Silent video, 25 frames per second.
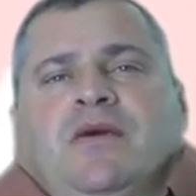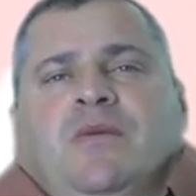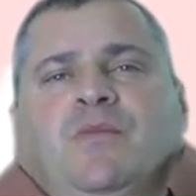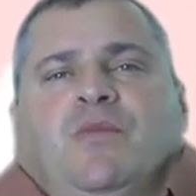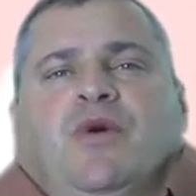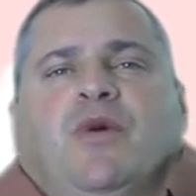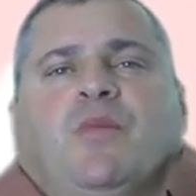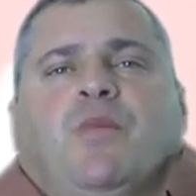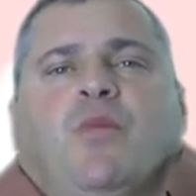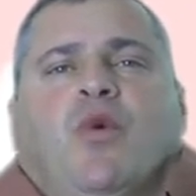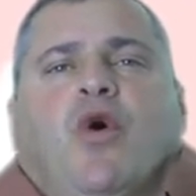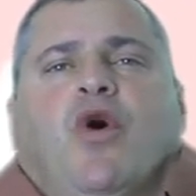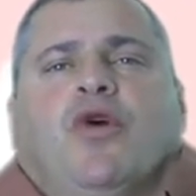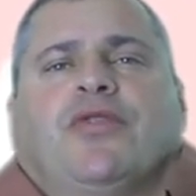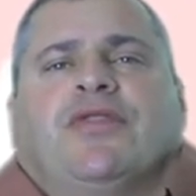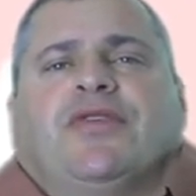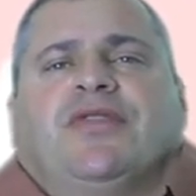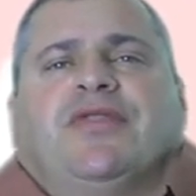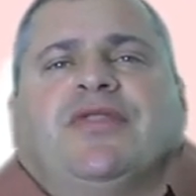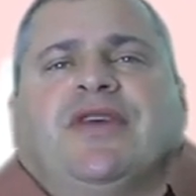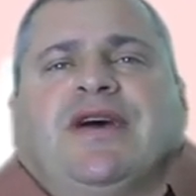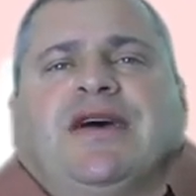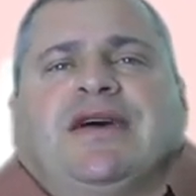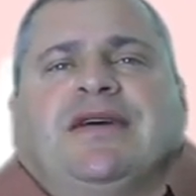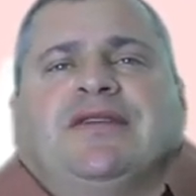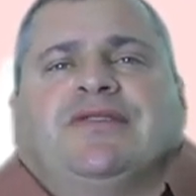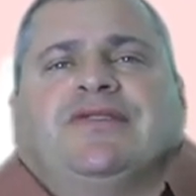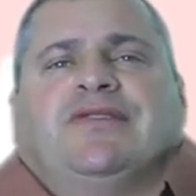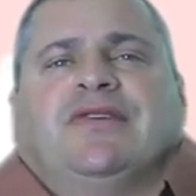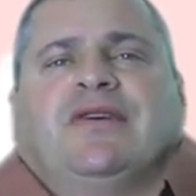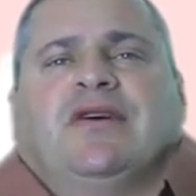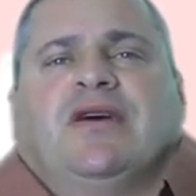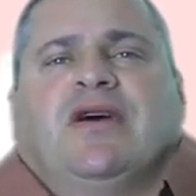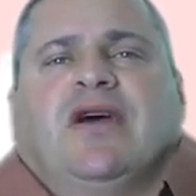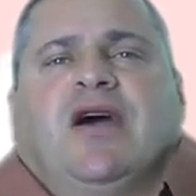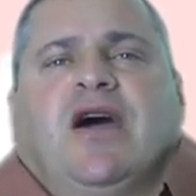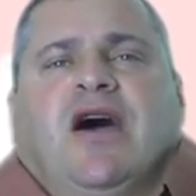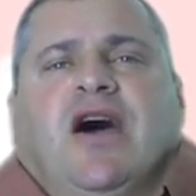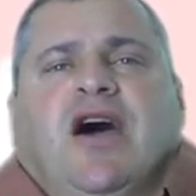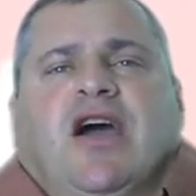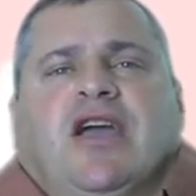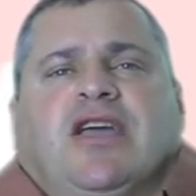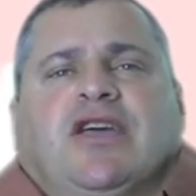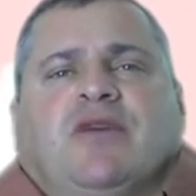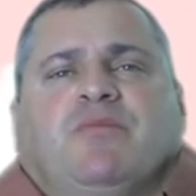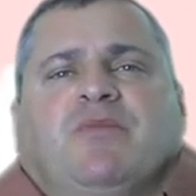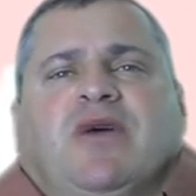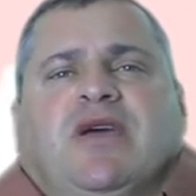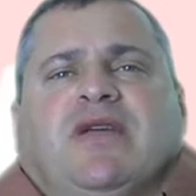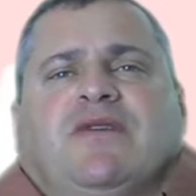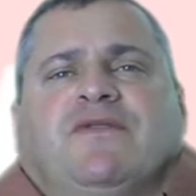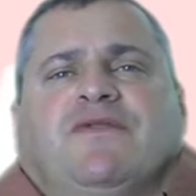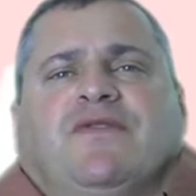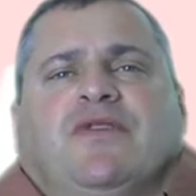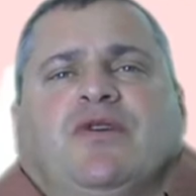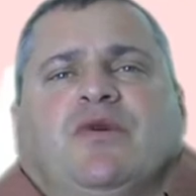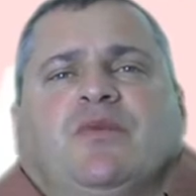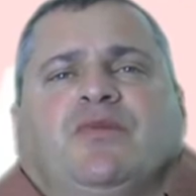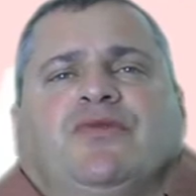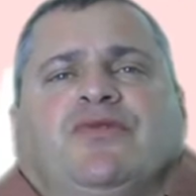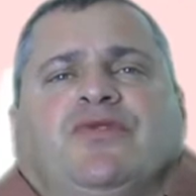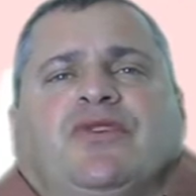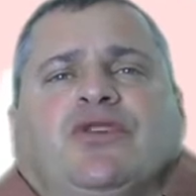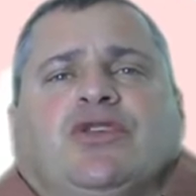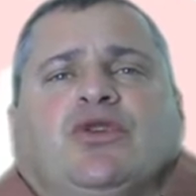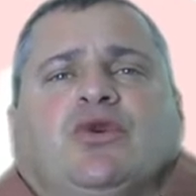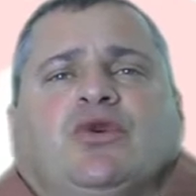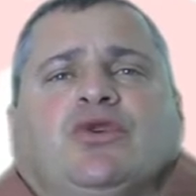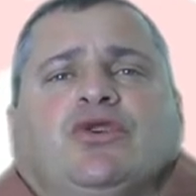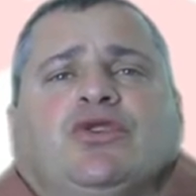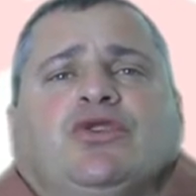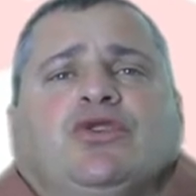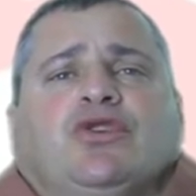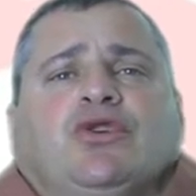But more than that, I can make films that you can